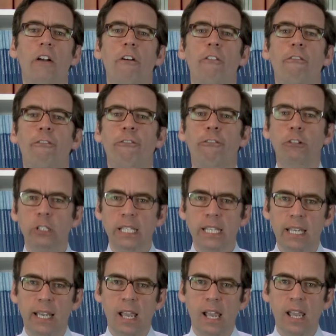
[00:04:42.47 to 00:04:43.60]

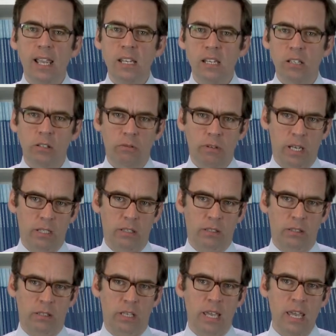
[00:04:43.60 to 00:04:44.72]
fully
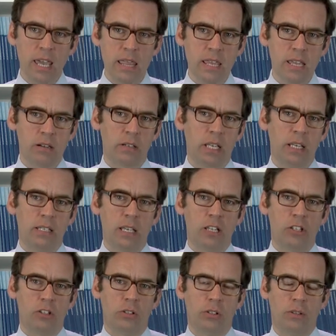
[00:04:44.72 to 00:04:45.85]
integrated in the
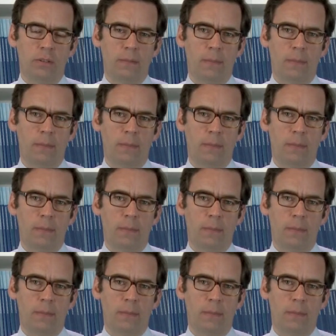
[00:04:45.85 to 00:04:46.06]
organization.